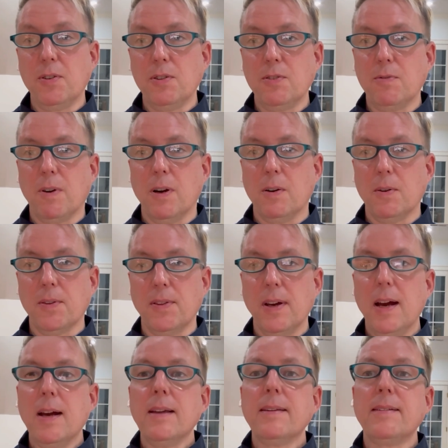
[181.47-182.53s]
growth,
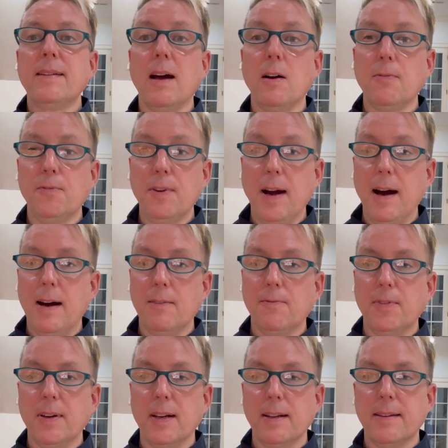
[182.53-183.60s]
self
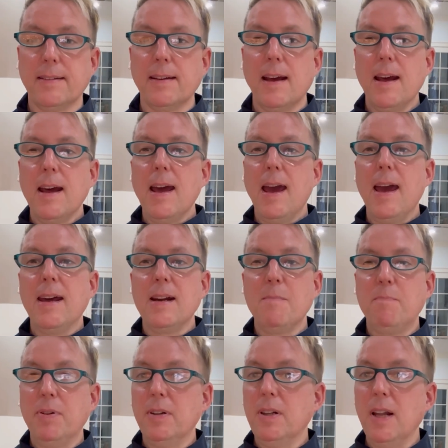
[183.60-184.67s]
confidence, and a
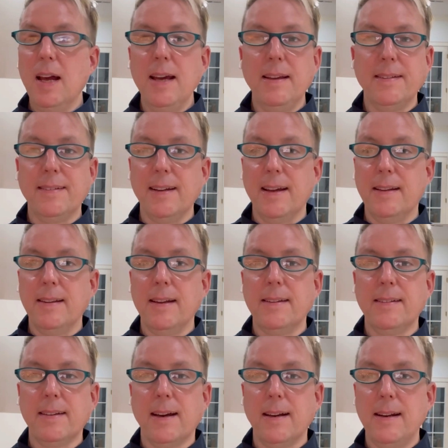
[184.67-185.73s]
place in this
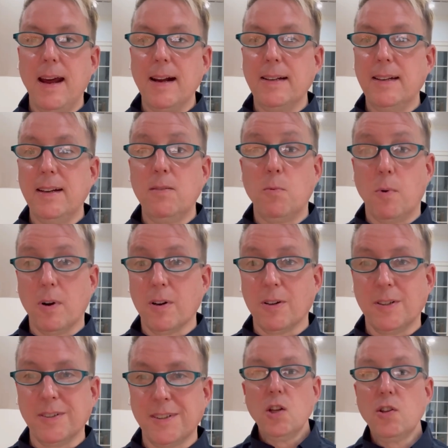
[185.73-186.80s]
connected
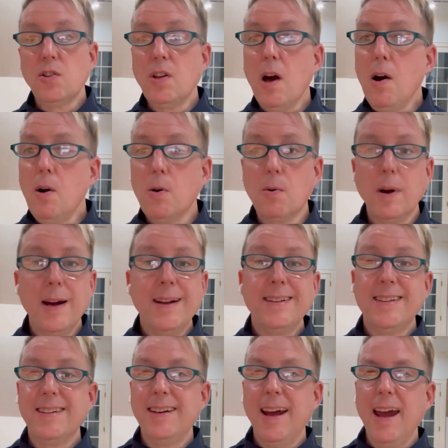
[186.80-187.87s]
world. So
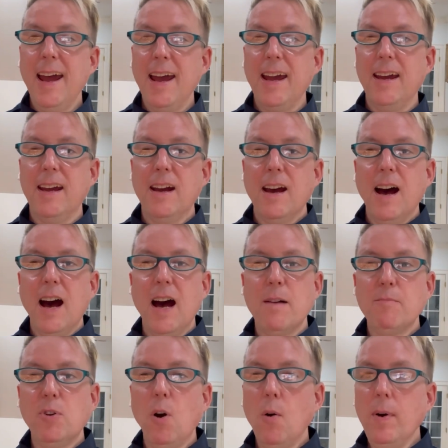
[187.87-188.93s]
today
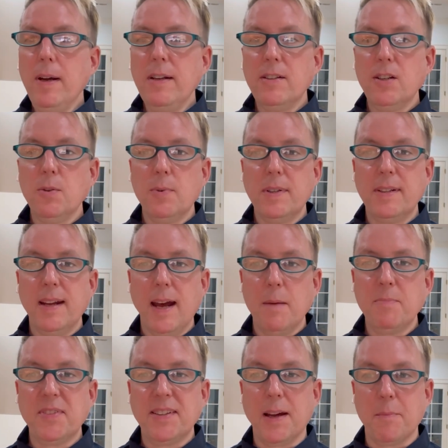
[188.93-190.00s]
I'm going to
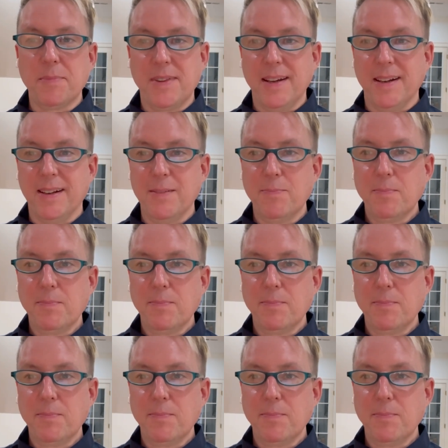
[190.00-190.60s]
attempt something.